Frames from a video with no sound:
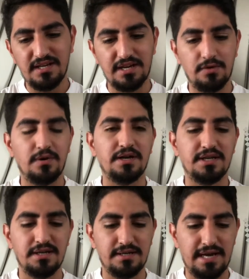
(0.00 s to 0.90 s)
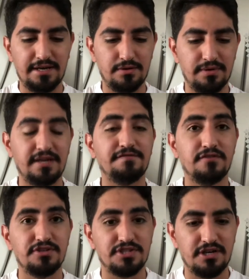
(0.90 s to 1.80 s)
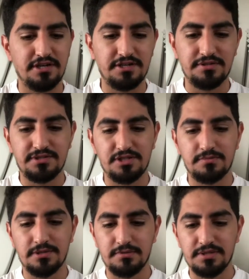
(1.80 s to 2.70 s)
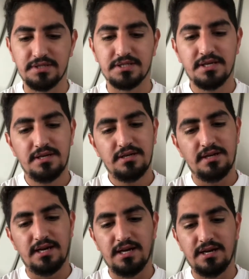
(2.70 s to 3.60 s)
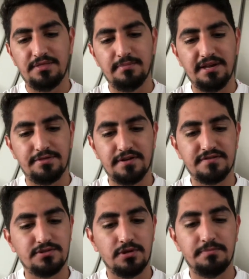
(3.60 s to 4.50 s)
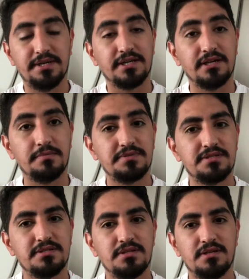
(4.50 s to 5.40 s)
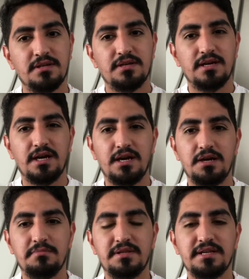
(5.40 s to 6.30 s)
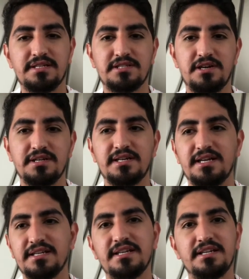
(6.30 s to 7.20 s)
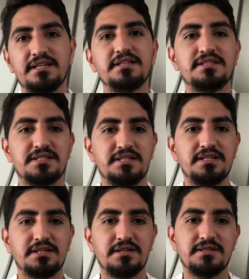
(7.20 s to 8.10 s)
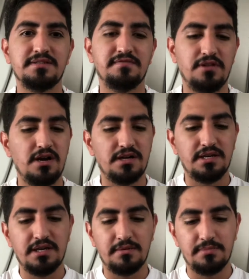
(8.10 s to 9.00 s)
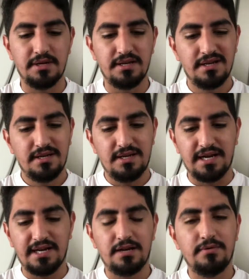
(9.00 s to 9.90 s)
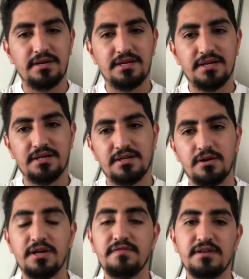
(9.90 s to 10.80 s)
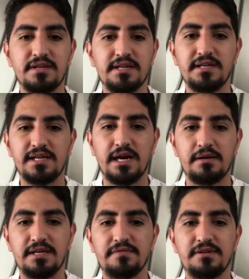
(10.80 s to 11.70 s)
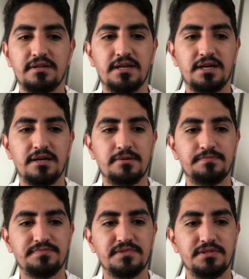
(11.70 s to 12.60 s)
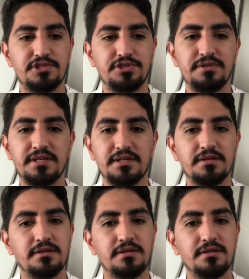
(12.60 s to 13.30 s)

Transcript: know when I first started YouTube, it was my thrift store pickups. And then I started kind of getting into sneakers and vlogging, but I kind of want to, or even shooting